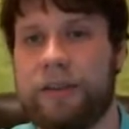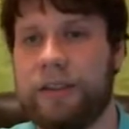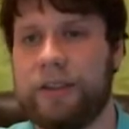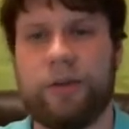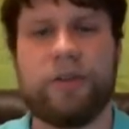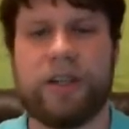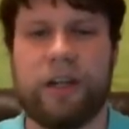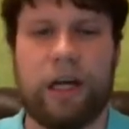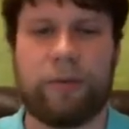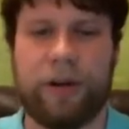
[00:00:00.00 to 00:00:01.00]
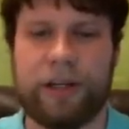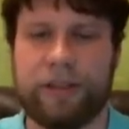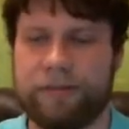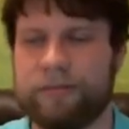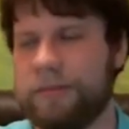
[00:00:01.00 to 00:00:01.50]
to use it and operate
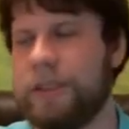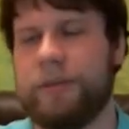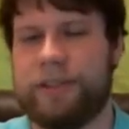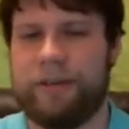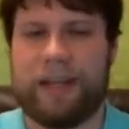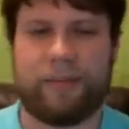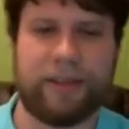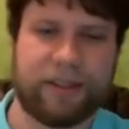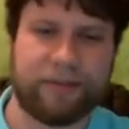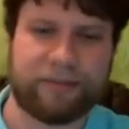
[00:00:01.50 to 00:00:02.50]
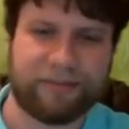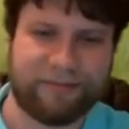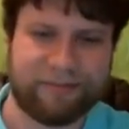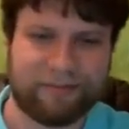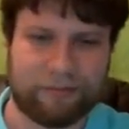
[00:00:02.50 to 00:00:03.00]
it, and we'll see what happens.
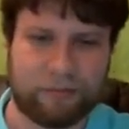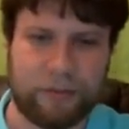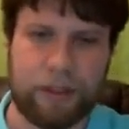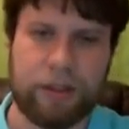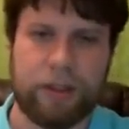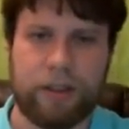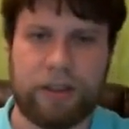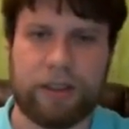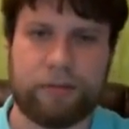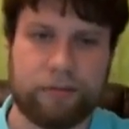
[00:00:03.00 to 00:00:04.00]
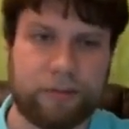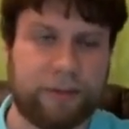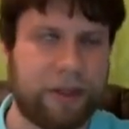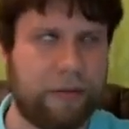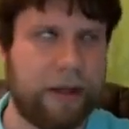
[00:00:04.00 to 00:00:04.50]
Uh,
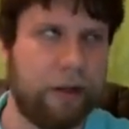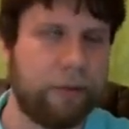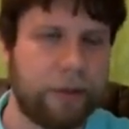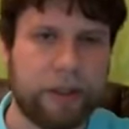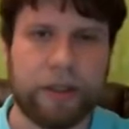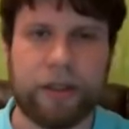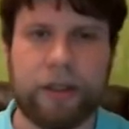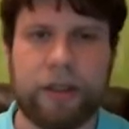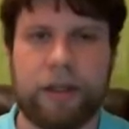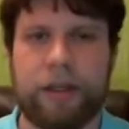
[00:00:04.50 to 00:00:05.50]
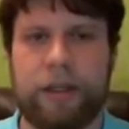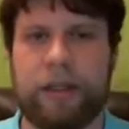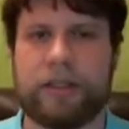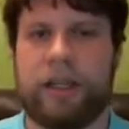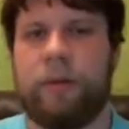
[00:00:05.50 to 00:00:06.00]
speaking of help, it
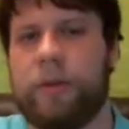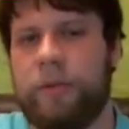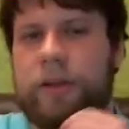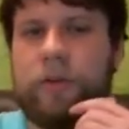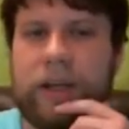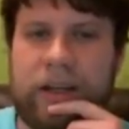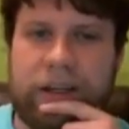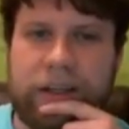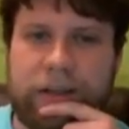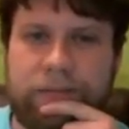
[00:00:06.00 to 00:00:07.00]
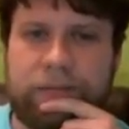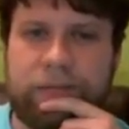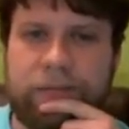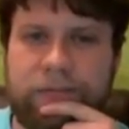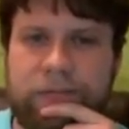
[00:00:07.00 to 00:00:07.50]
doesn't help that we don't get any
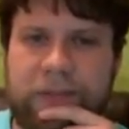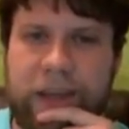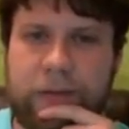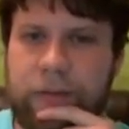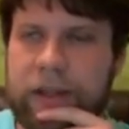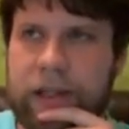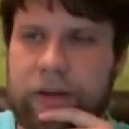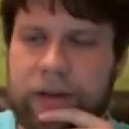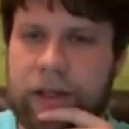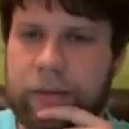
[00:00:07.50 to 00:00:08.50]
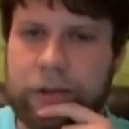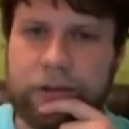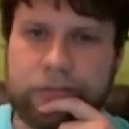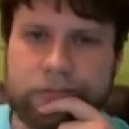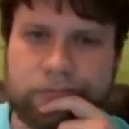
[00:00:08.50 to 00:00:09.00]
thing from the 11 anymore.